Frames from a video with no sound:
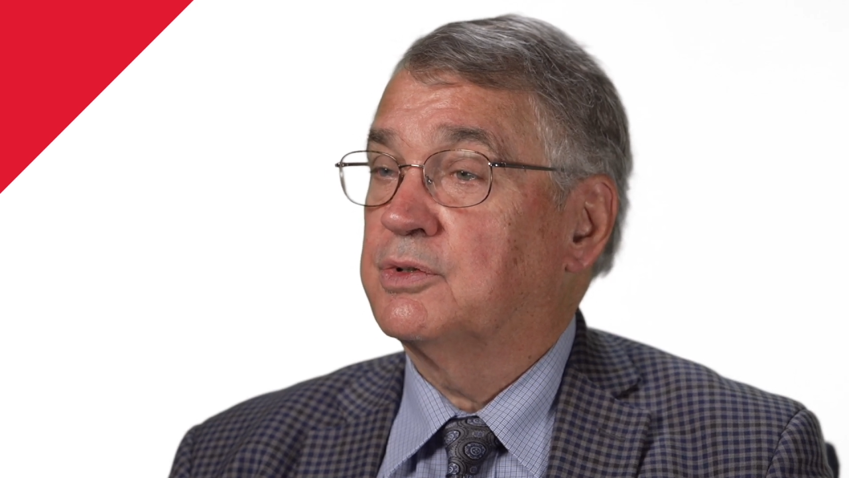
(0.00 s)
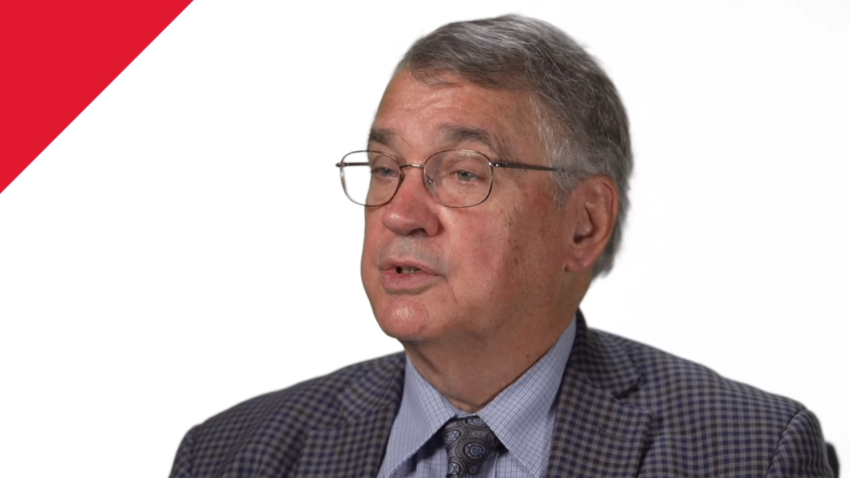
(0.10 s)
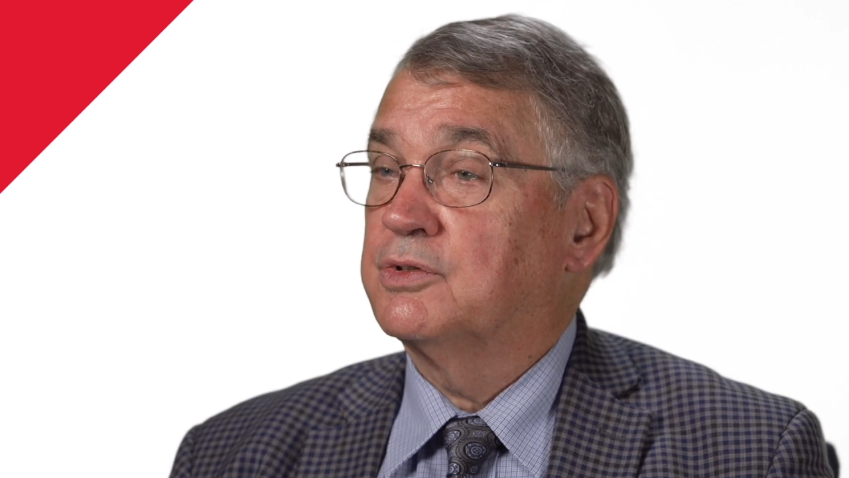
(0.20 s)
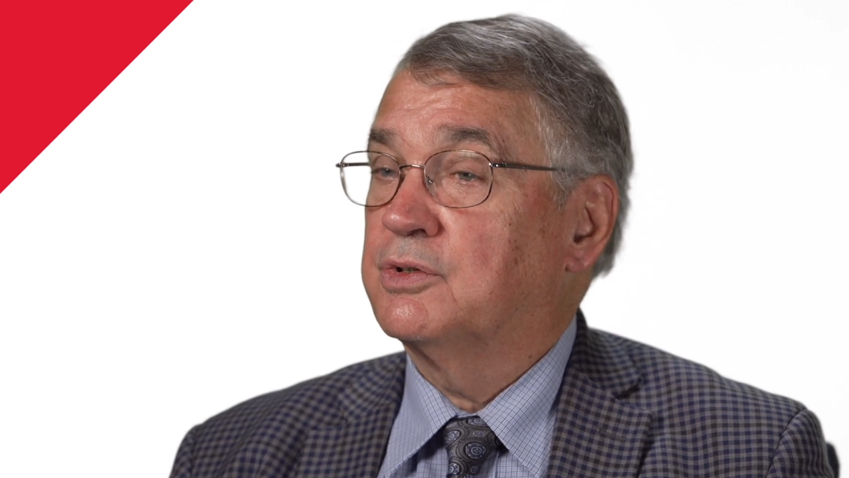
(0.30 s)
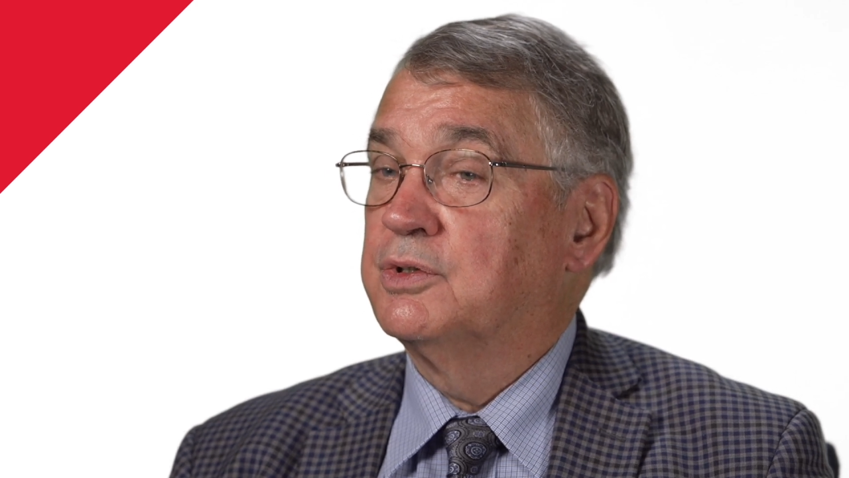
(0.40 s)

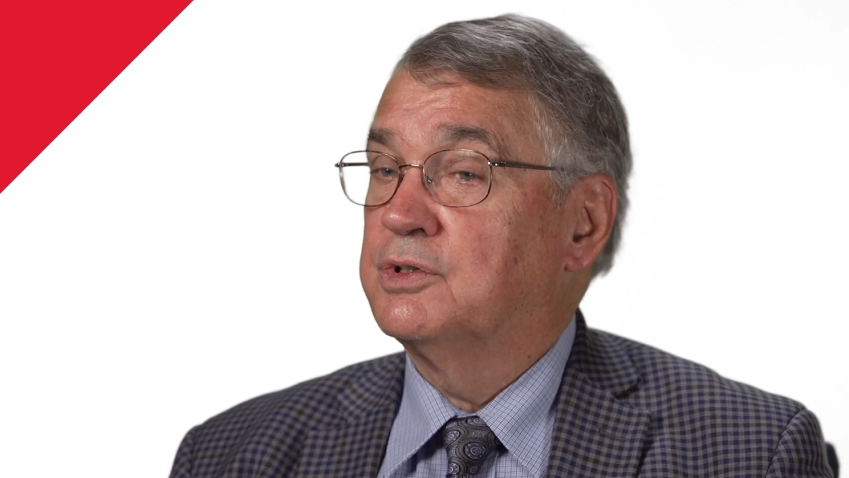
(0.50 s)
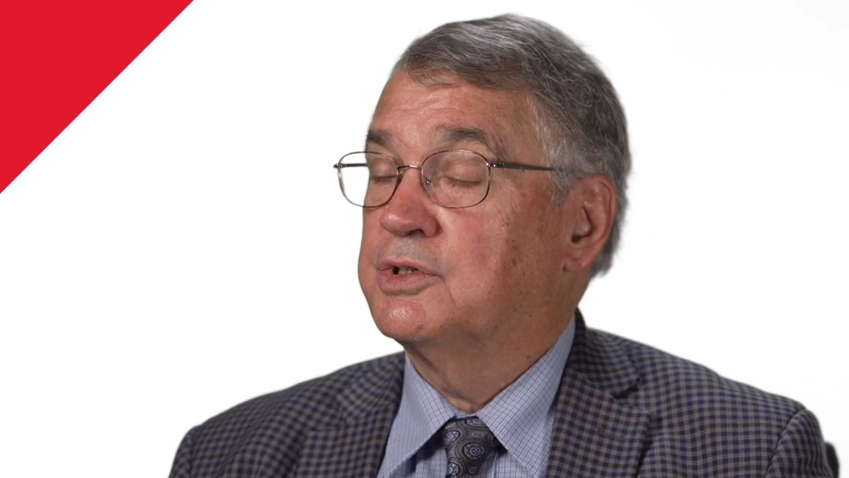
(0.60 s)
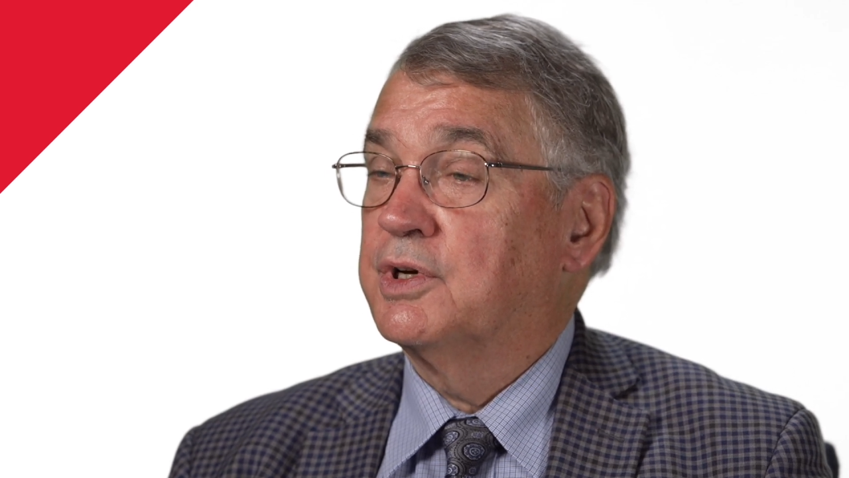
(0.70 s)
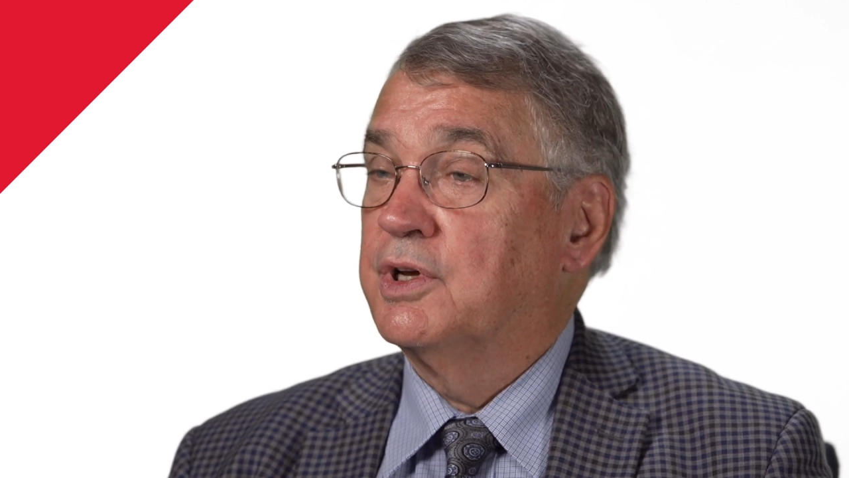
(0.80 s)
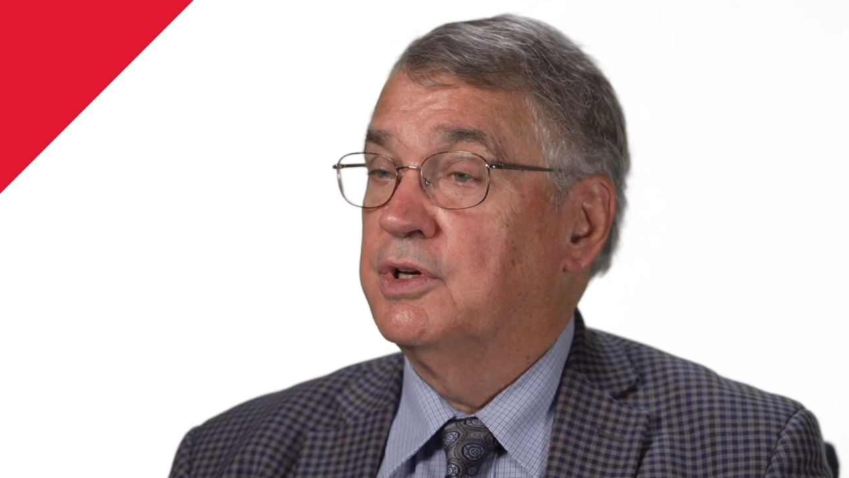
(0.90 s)
this could
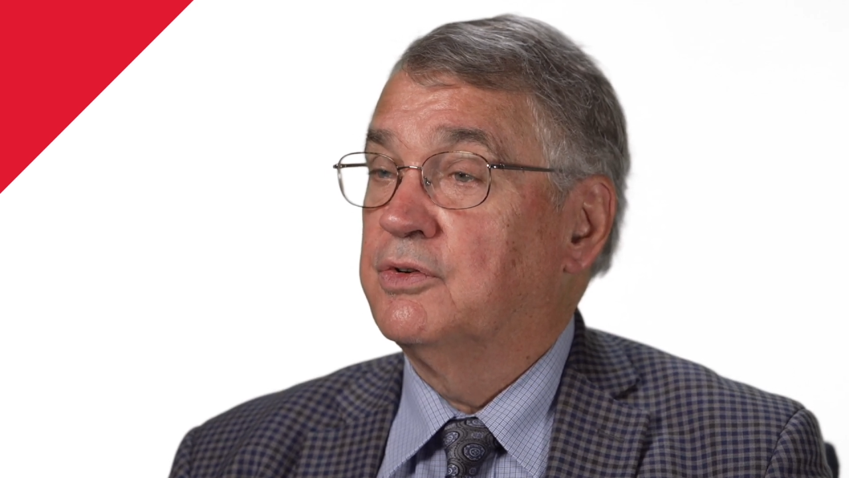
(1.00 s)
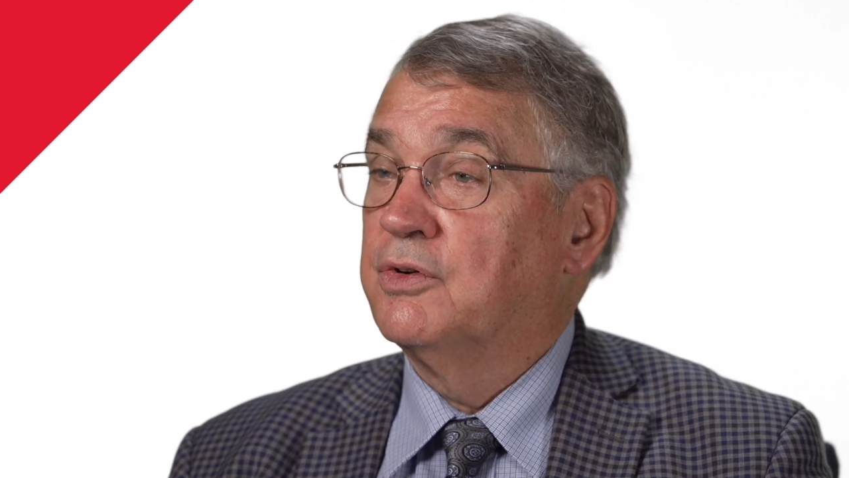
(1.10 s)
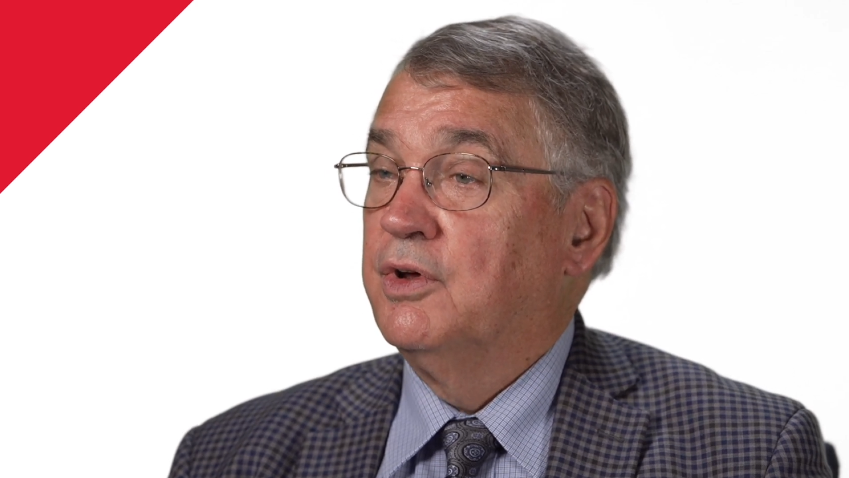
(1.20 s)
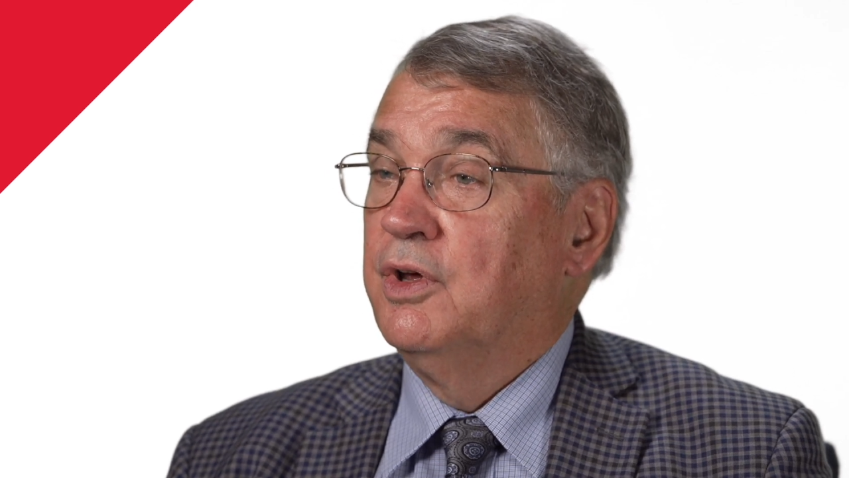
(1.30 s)
change